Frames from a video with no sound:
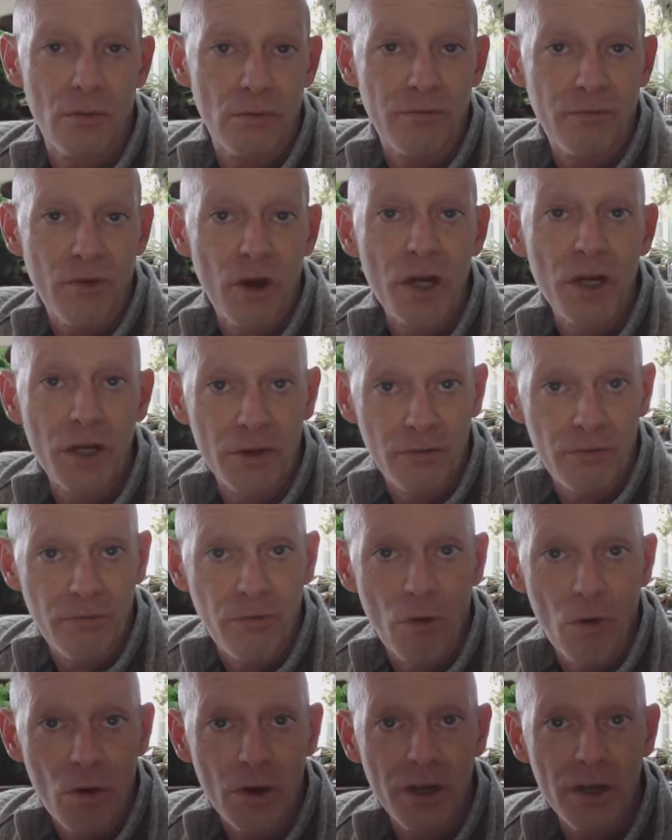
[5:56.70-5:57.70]
fighting
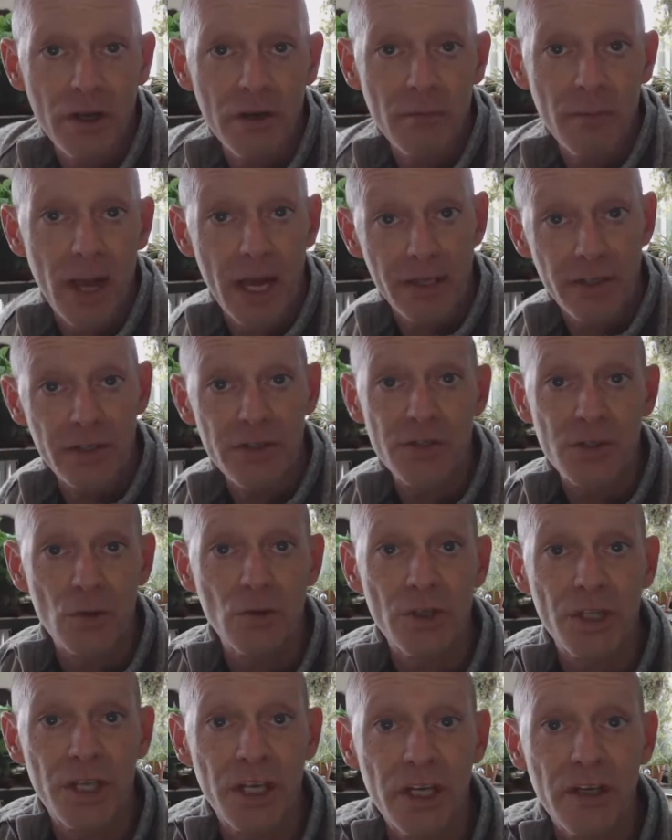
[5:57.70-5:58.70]
for him and his
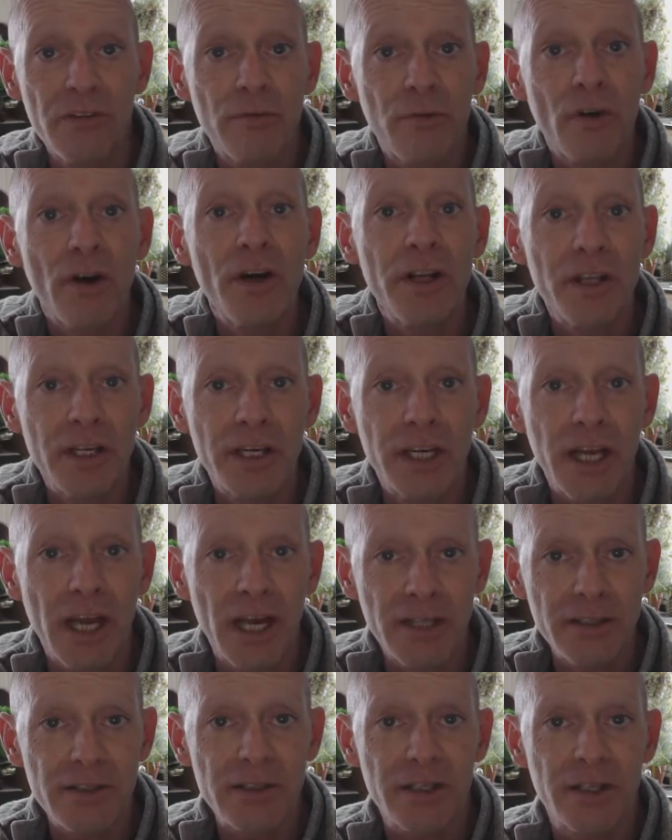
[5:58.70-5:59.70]
own kin fighting
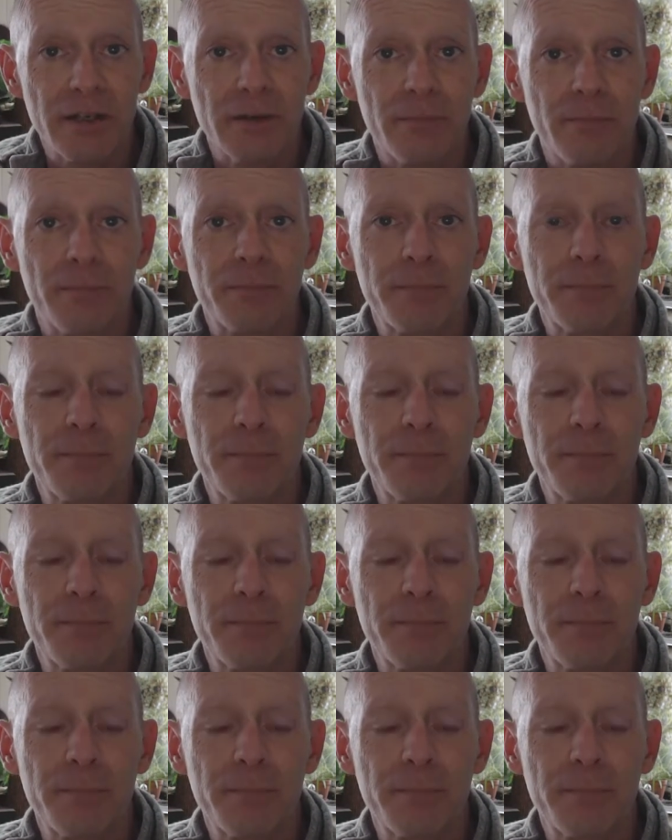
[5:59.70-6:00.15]
against him.